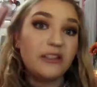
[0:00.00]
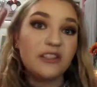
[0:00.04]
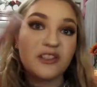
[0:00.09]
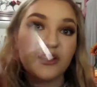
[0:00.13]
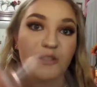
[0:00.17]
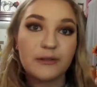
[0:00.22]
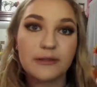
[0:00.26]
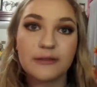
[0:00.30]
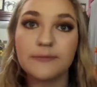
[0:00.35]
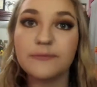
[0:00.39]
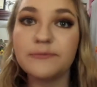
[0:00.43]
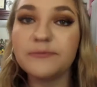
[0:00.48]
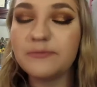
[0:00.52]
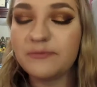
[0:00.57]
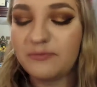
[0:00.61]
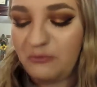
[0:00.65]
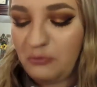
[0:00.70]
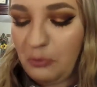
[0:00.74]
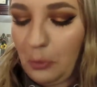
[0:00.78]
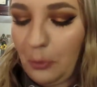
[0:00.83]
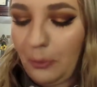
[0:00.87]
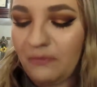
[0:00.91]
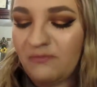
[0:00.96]
This looks.
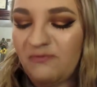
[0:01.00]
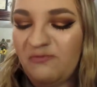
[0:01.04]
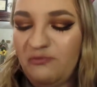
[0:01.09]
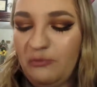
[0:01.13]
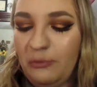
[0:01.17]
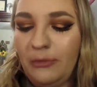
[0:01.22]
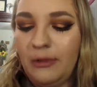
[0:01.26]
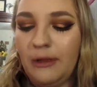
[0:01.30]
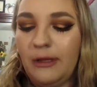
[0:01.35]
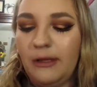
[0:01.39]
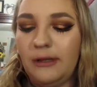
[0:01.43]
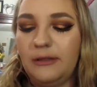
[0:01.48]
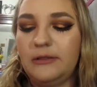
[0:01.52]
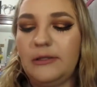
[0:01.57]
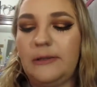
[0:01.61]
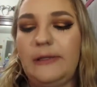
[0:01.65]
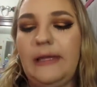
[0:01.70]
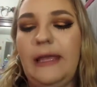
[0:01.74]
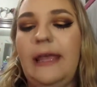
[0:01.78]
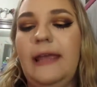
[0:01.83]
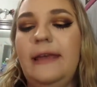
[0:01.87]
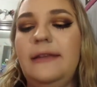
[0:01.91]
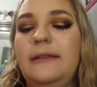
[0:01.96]
So
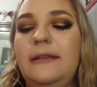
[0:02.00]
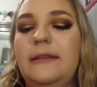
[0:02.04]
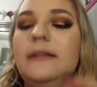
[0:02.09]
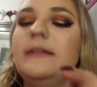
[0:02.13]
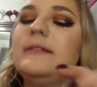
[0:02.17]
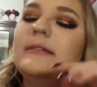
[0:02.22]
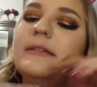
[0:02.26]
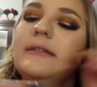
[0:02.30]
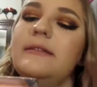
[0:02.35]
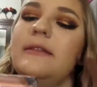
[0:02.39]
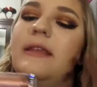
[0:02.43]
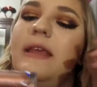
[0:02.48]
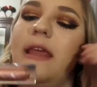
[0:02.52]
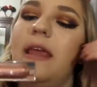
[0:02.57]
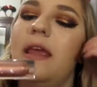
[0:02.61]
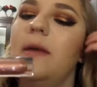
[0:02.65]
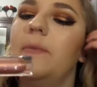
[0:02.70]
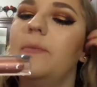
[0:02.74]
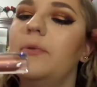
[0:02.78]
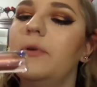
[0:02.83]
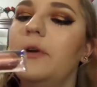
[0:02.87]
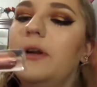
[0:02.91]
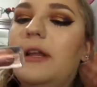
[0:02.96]
again, this is
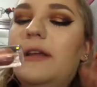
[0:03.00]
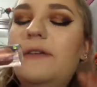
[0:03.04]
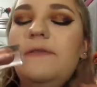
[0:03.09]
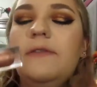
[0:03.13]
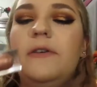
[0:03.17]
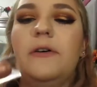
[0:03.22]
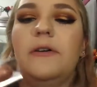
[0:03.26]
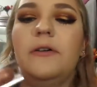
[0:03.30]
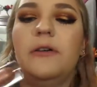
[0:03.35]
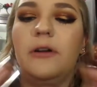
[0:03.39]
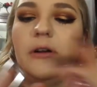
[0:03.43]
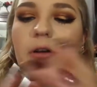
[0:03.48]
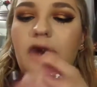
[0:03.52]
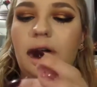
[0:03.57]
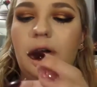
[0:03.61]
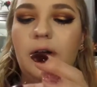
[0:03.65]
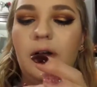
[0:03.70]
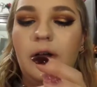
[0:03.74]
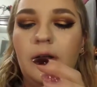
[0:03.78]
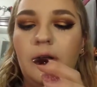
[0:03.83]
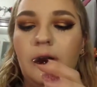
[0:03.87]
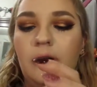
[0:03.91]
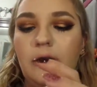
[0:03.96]
the Pretty Vulgar